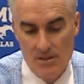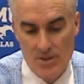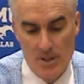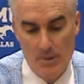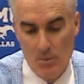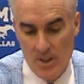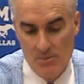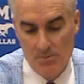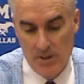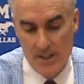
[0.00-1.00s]
Jeremy
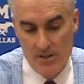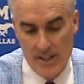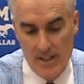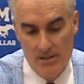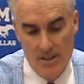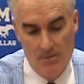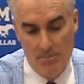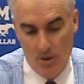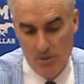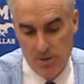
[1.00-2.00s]
Williams played great.
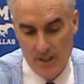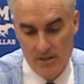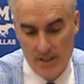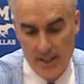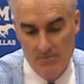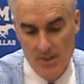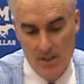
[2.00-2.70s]
Polk played great.